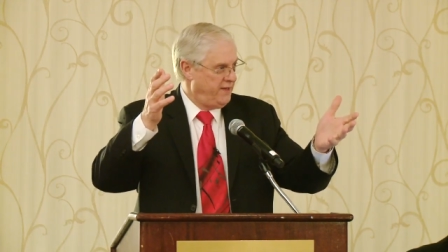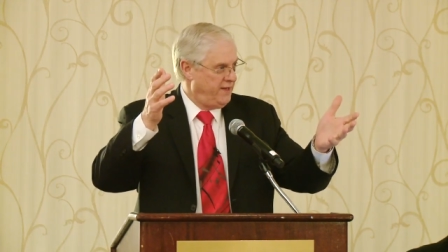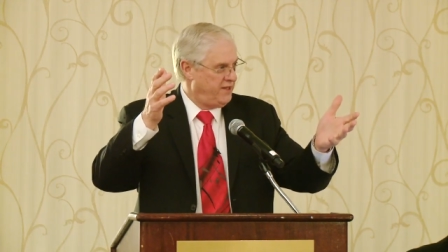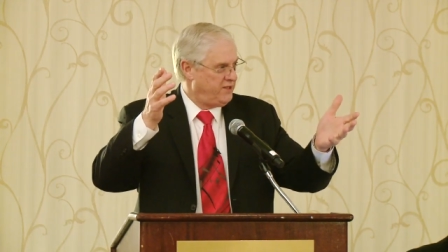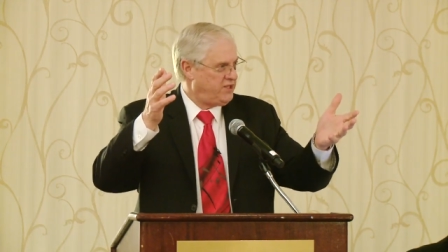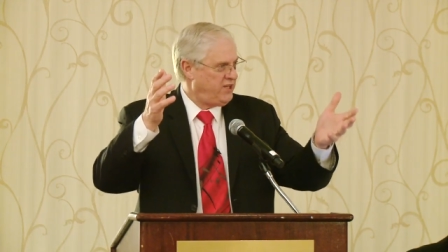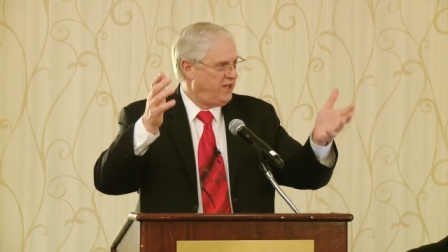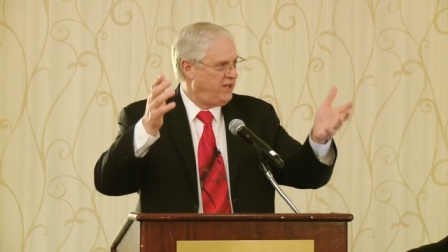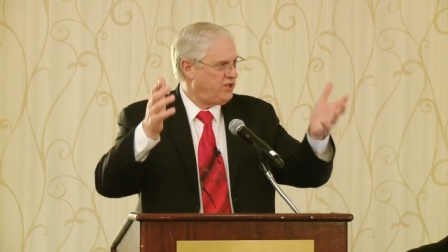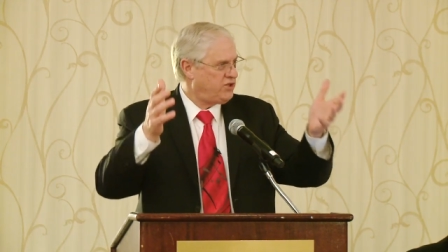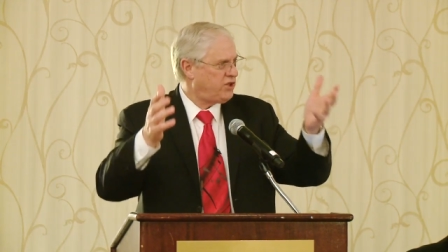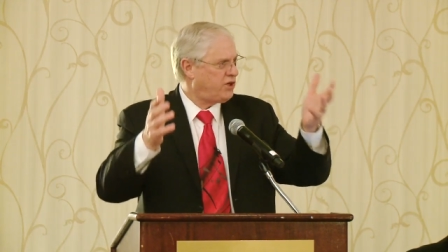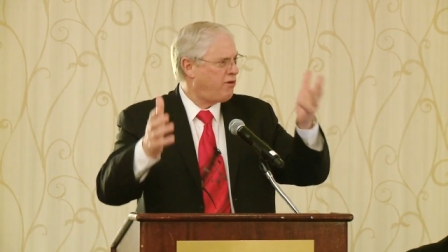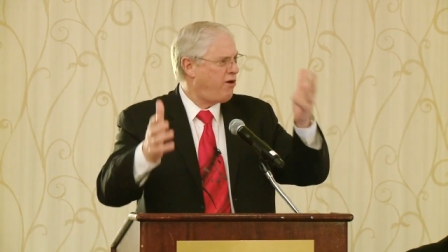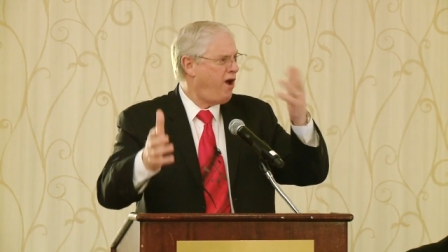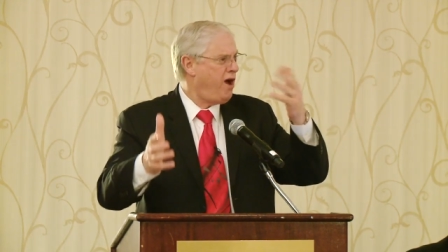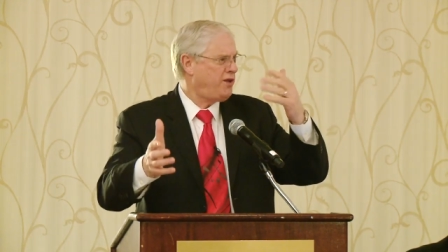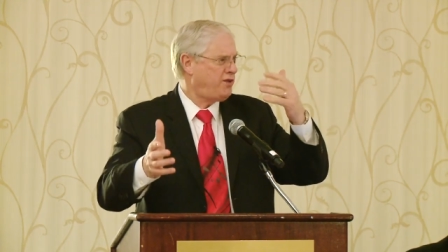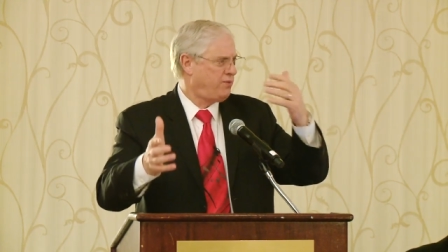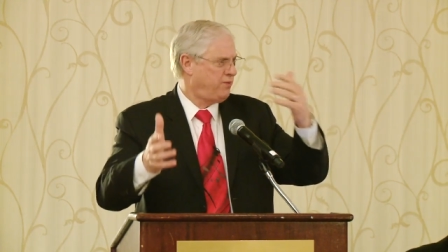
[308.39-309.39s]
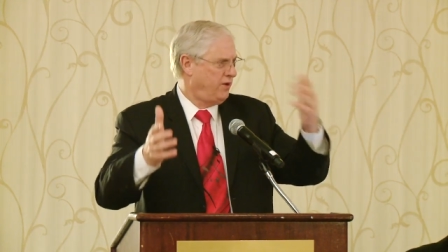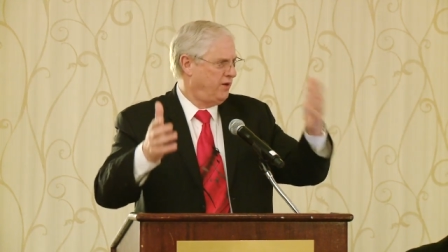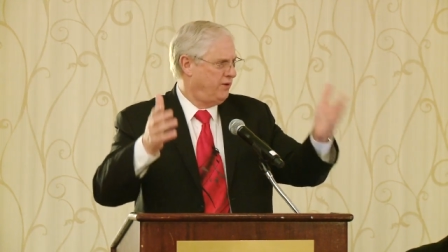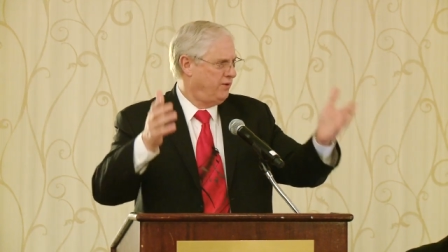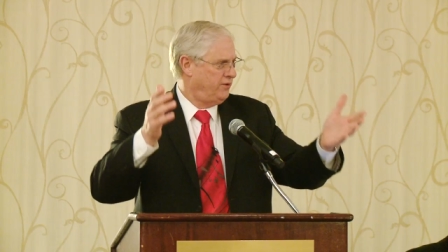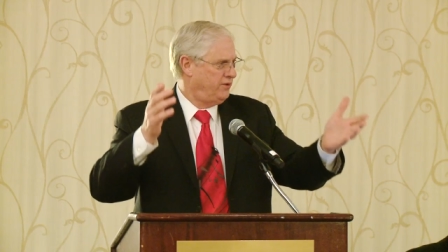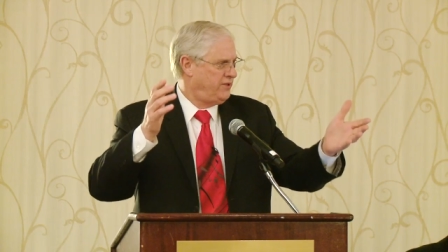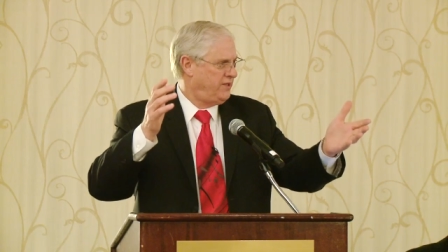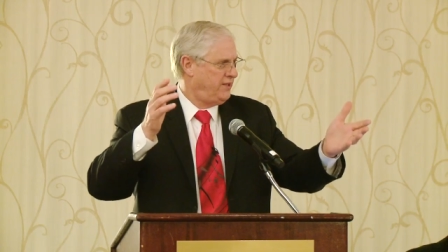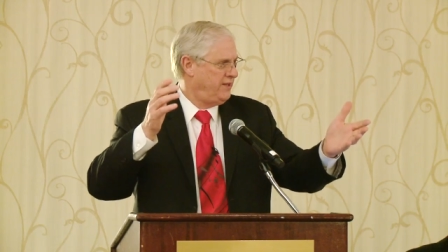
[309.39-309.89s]
And see, it's a
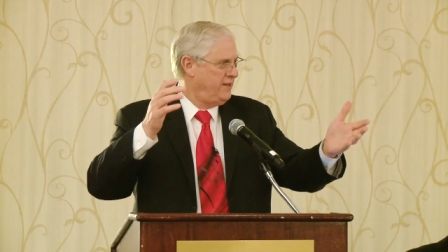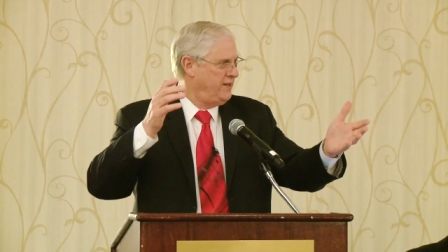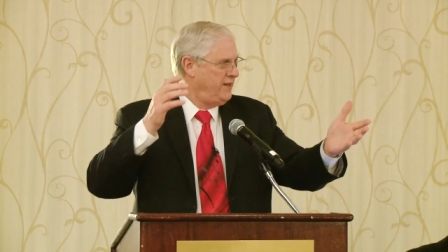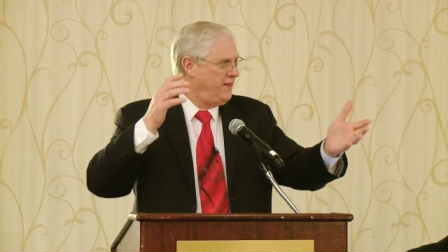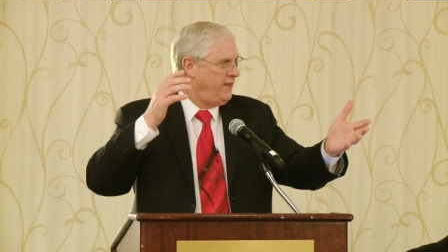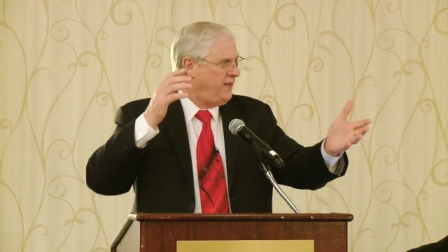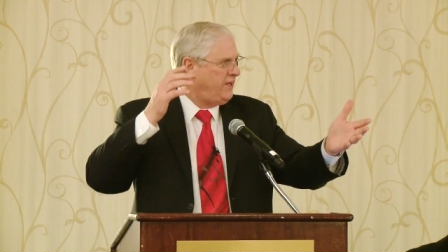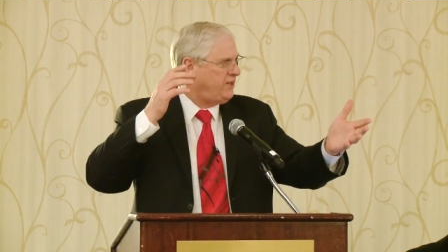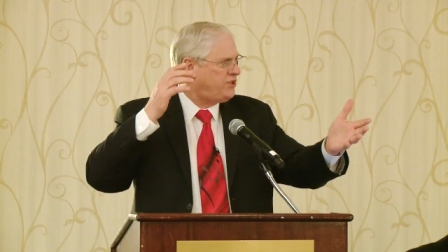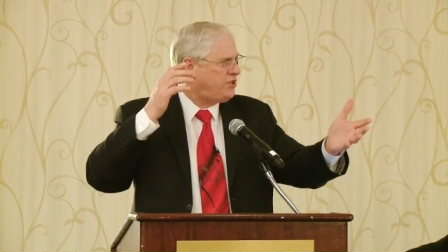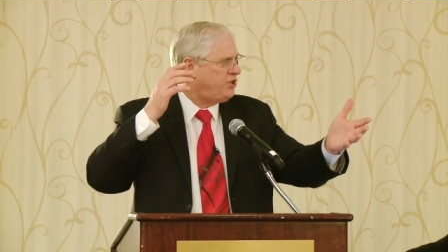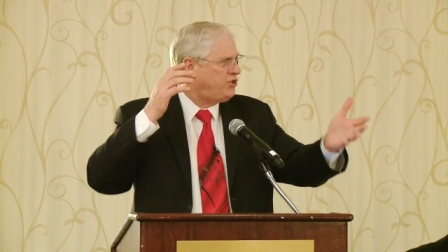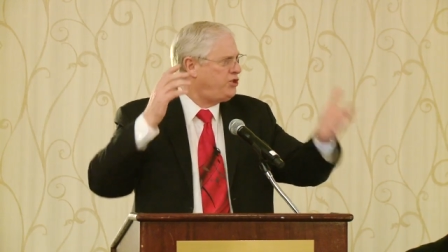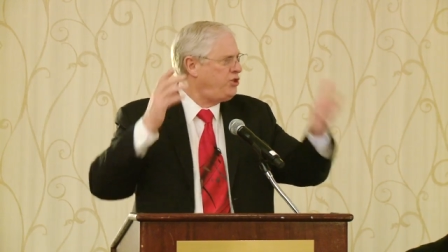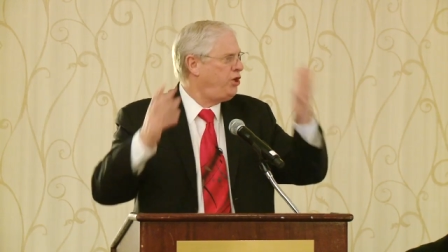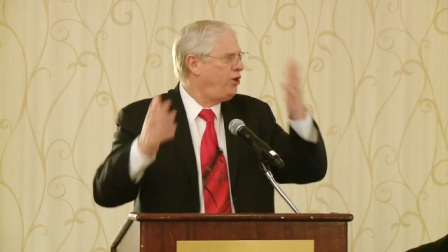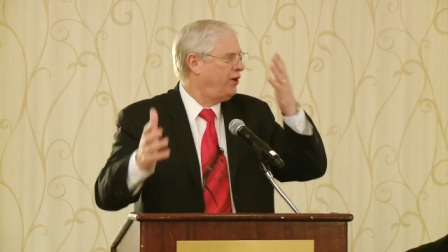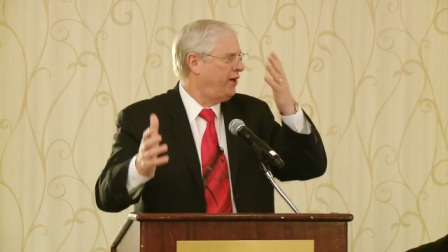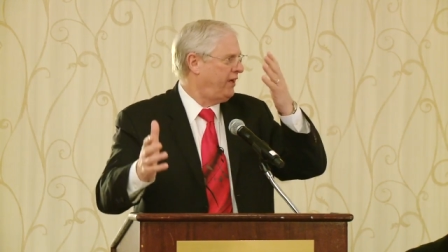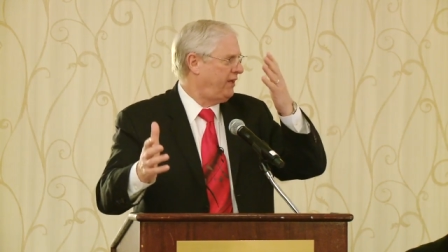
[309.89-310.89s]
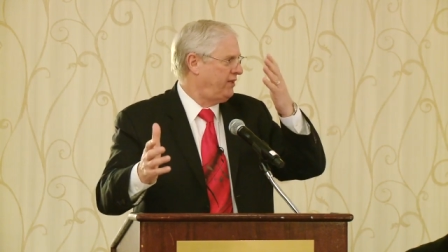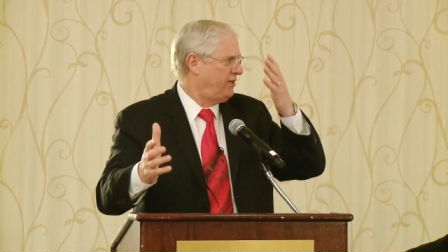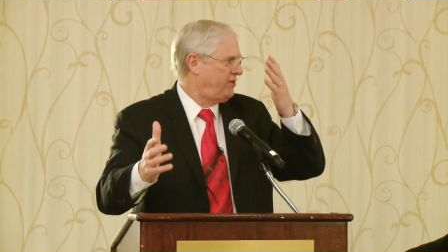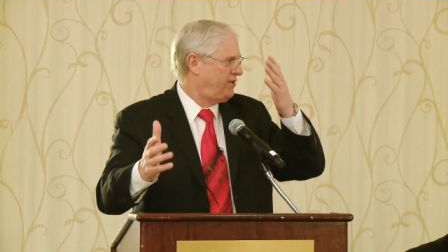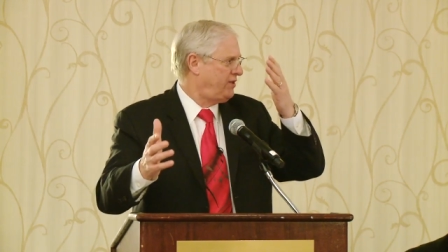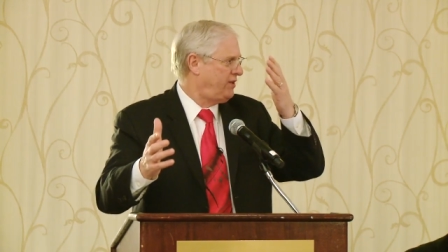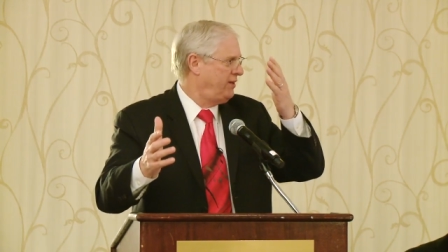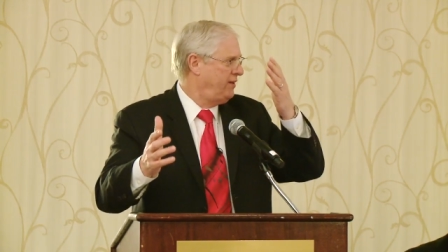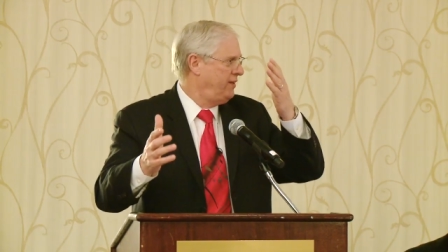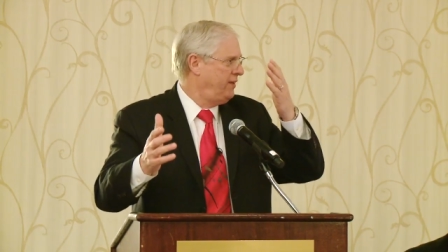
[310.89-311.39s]
crossroads, it's a
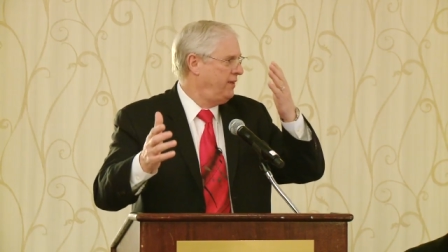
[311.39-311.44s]
choice.